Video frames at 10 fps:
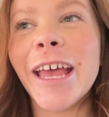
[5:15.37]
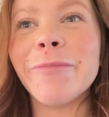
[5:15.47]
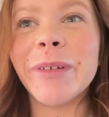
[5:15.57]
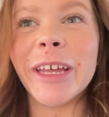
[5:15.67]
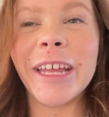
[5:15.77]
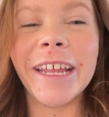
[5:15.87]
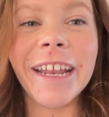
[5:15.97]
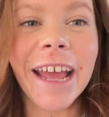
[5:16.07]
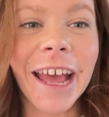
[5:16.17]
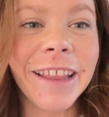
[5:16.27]
but
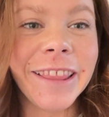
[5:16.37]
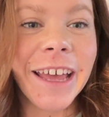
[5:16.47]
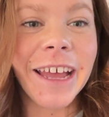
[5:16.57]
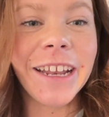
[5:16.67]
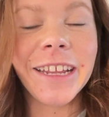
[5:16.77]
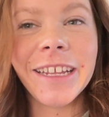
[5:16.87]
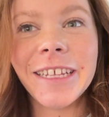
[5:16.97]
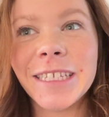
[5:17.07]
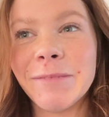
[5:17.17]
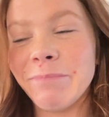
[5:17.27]
that
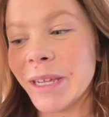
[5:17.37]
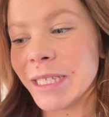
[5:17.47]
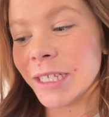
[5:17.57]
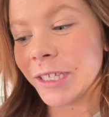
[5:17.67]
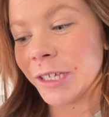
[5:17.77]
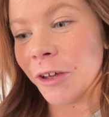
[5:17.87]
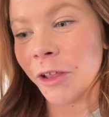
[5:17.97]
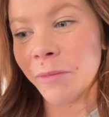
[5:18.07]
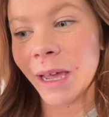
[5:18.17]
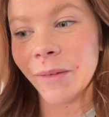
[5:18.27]
is basically all
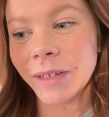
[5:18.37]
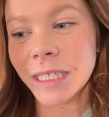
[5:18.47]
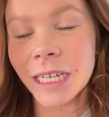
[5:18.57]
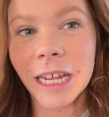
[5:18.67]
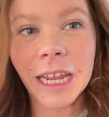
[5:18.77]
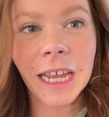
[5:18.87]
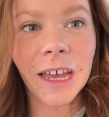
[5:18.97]
I'm having tonight.